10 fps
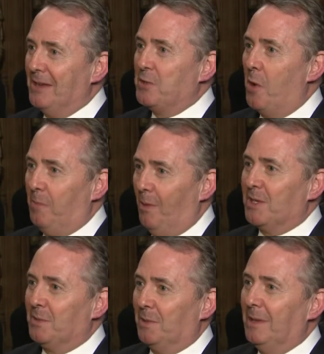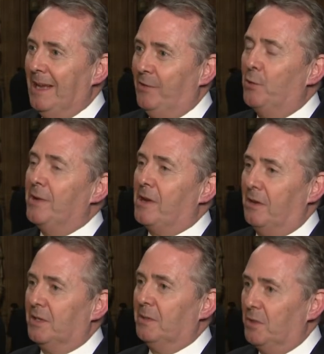That's not possible. If you're in a
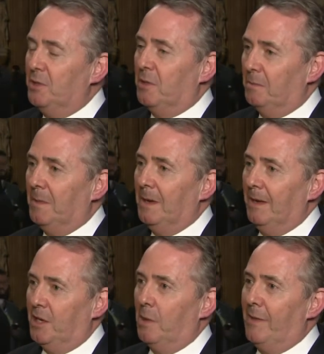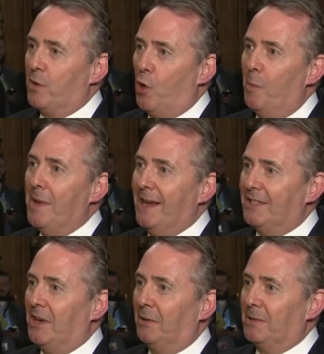customs union, you will have a common
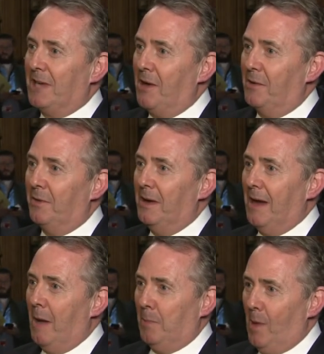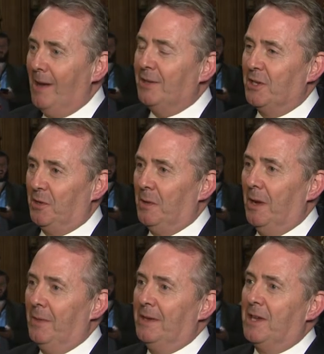external tariff applied to you.
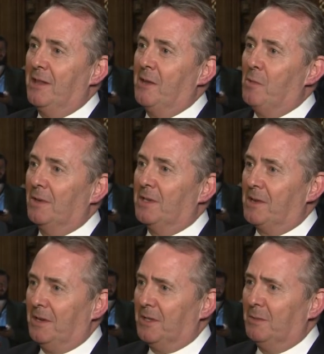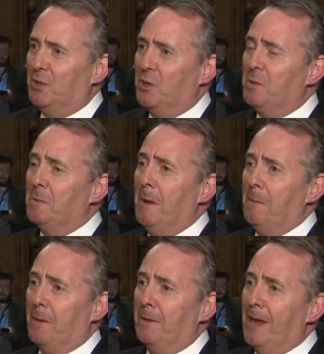They say they want a customs union
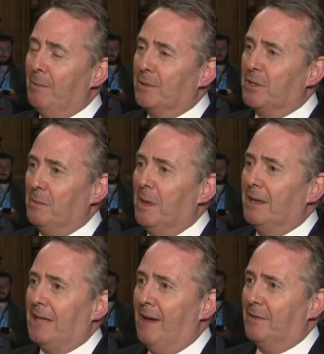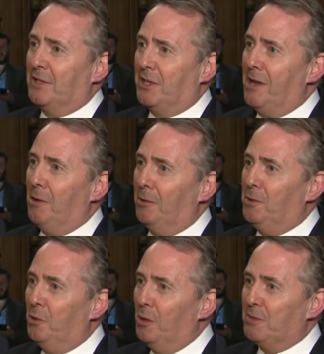that enables them to have a say
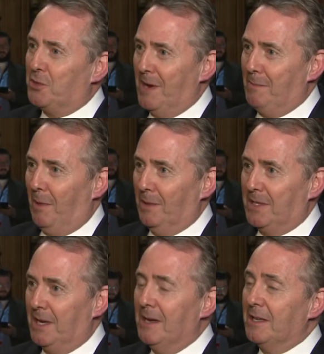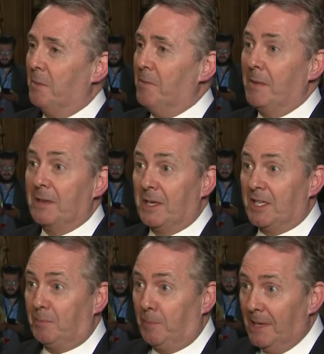on Europe's trade policy, something that's
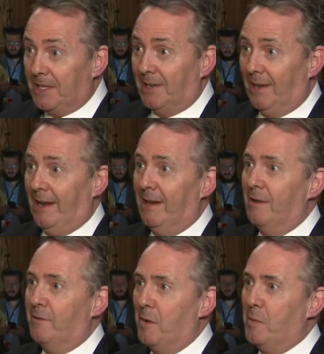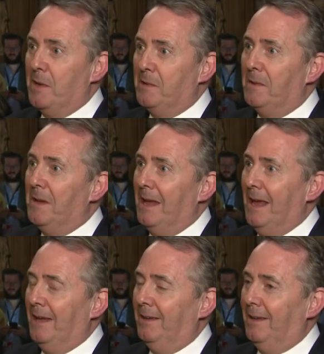explicitly forbidden
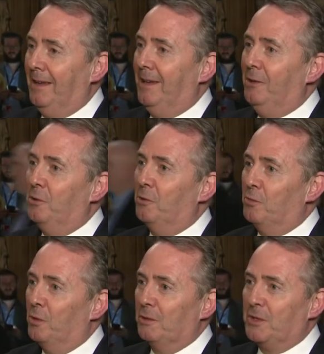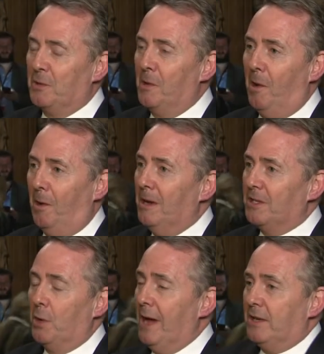in EU rules and law. Okay,
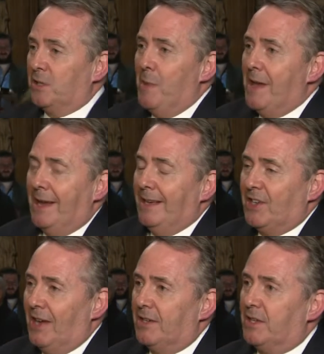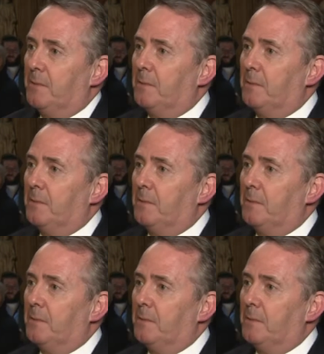so well, it doesn't make any well, sense. Well, we'll